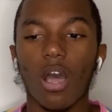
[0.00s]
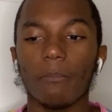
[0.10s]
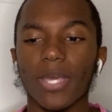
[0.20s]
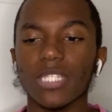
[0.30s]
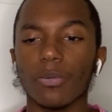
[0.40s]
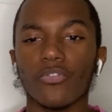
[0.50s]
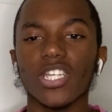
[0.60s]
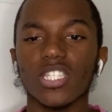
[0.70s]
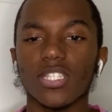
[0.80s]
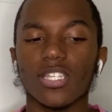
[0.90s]

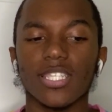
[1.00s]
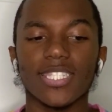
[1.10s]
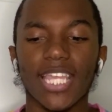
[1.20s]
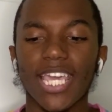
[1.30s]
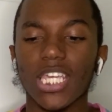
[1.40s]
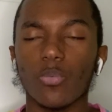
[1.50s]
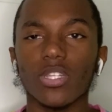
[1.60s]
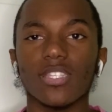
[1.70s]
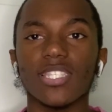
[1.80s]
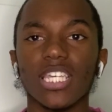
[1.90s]
inspiration to stay with the
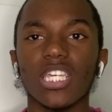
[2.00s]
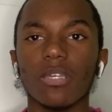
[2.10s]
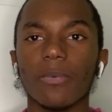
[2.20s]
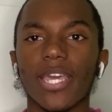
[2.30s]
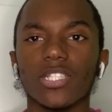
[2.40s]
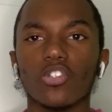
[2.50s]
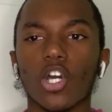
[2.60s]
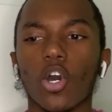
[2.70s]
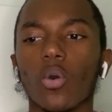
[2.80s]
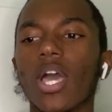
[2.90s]
team and, you
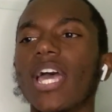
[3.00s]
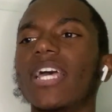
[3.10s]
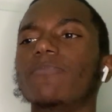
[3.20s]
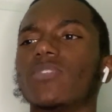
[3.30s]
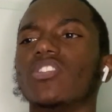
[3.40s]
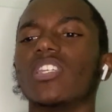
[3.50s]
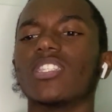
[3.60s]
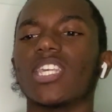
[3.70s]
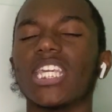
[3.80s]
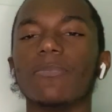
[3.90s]
know, to
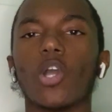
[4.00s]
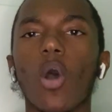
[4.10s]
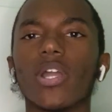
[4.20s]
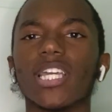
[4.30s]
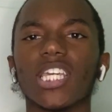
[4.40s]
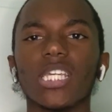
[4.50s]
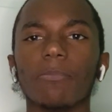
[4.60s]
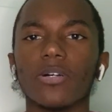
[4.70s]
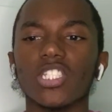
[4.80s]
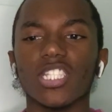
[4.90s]
just keep going and keep
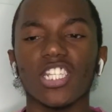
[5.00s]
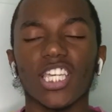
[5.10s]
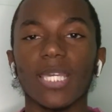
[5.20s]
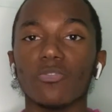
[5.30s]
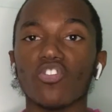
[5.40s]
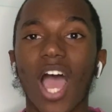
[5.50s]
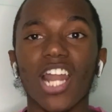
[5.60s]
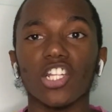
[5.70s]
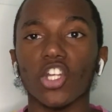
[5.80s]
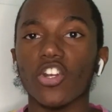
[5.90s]
pushing and keep trying
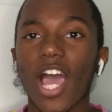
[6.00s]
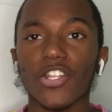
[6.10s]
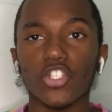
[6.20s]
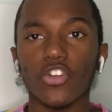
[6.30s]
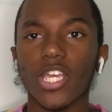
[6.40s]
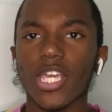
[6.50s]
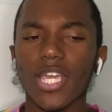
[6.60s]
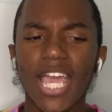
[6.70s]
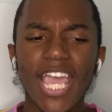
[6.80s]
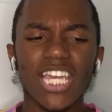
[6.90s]
to learn how to trade.
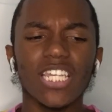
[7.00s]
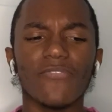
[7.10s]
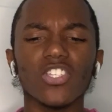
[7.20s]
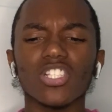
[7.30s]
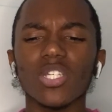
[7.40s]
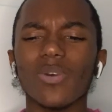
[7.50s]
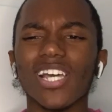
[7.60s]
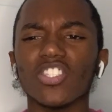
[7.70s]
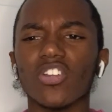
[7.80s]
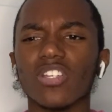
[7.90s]
And eventually what I
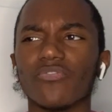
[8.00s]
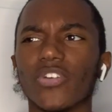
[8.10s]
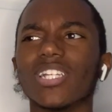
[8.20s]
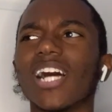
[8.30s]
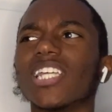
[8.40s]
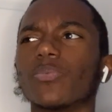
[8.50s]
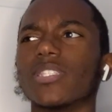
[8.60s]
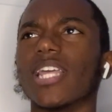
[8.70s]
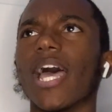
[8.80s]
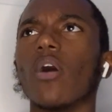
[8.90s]
started realizing was
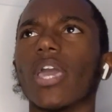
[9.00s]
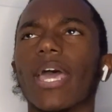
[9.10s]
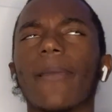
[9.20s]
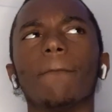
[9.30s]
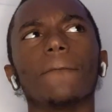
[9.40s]
that, okay,